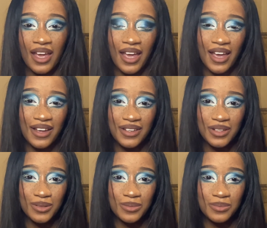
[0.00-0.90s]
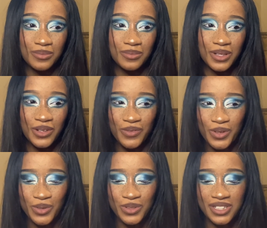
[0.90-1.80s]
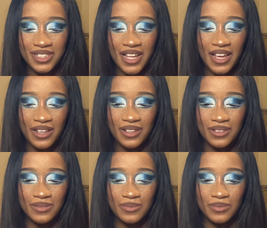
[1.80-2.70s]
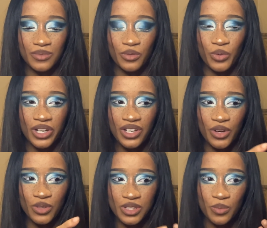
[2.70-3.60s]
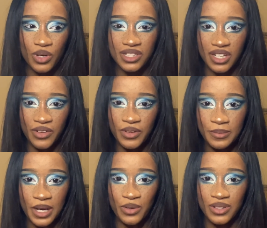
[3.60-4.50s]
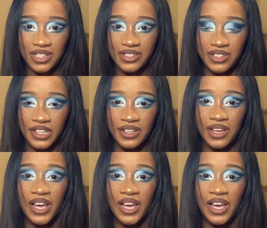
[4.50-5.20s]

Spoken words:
And if you just like want to know some more stuff about this look,